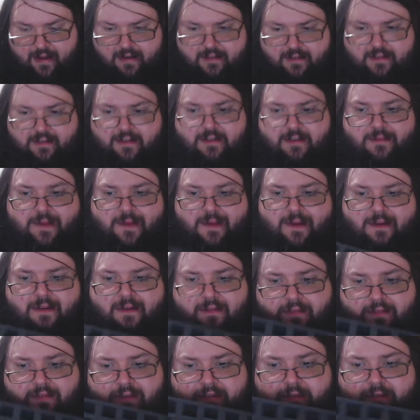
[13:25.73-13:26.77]
show you better
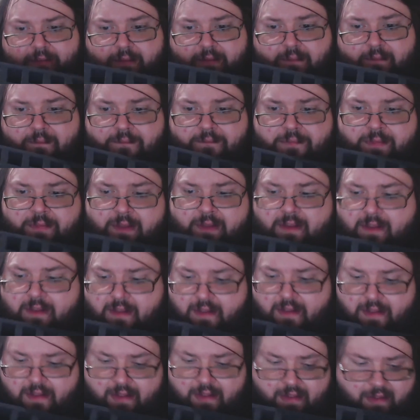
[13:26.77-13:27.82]
on this one,
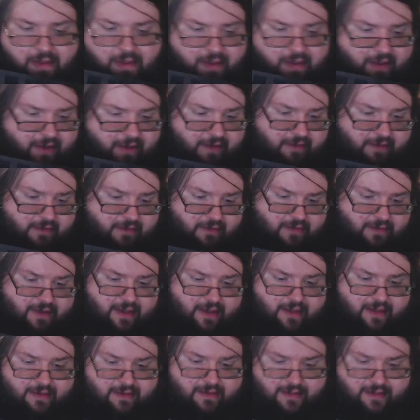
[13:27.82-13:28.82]
is, okay, if